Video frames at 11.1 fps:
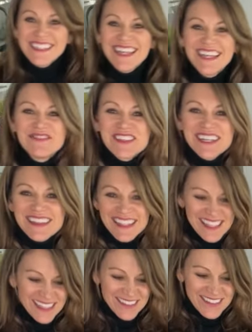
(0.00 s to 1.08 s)
I forgot the
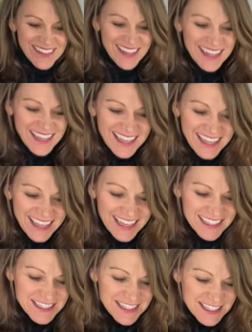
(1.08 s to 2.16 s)
candle. And
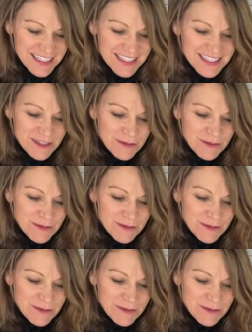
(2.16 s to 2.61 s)
this is going to sit